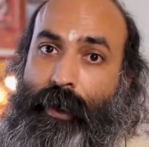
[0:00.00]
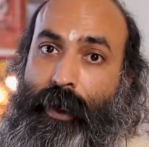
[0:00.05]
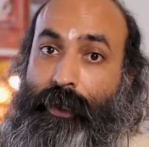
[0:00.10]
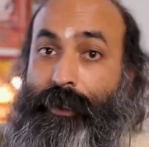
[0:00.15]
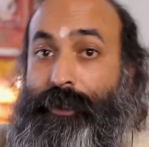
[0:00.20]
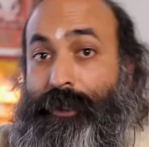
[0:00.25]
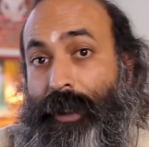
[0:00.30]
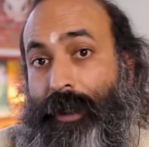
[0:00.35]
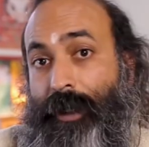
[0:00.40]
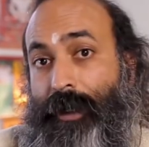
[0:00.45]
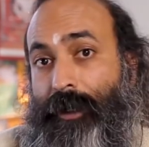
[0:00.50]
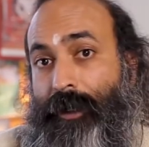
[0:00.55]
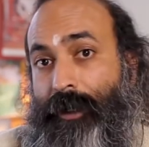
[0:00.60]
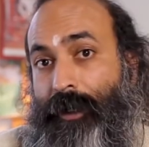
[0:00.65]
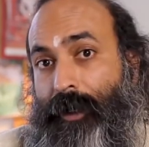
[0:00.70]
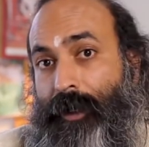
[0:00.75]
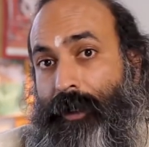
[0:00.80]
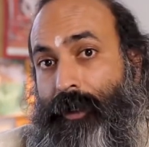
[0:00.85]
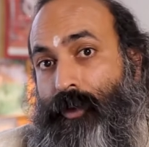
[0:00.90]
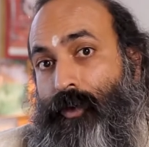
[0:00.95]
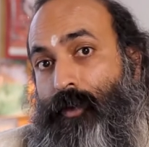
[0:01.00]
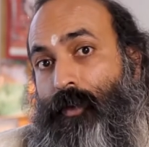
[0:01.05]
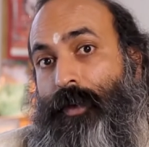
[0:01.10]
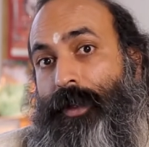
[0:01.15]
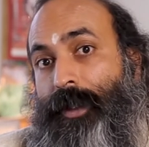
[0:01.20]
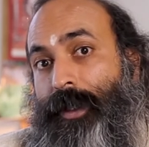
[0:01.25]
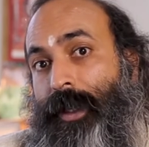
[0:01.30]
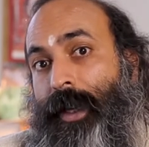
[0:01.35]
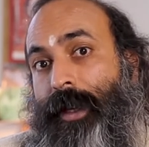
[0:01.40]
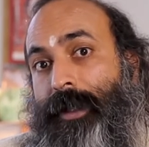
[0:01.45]
And second, you
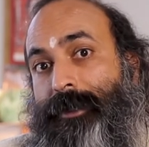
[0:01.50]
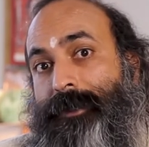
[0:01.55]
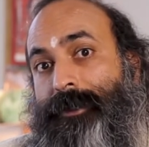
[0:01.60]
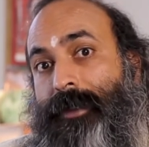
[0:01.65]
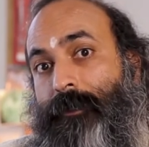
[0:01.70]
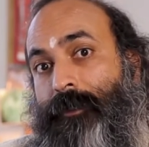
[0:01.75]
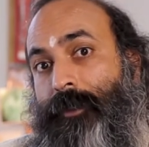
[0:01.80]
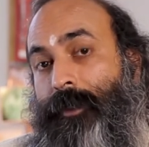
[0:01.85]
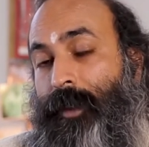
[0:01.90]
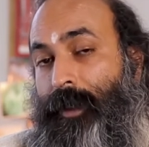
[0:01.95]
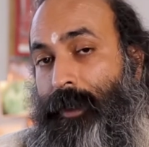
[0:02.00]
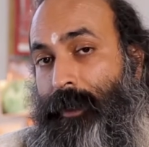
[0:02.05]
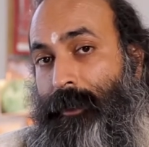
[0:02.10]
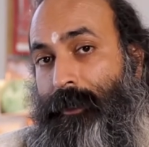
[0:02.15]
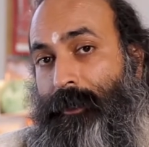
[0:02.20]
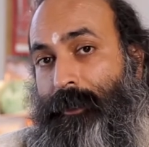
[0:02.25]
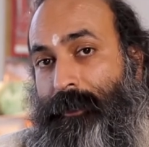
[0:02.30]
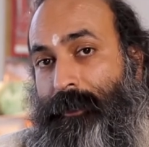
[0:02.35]
create something.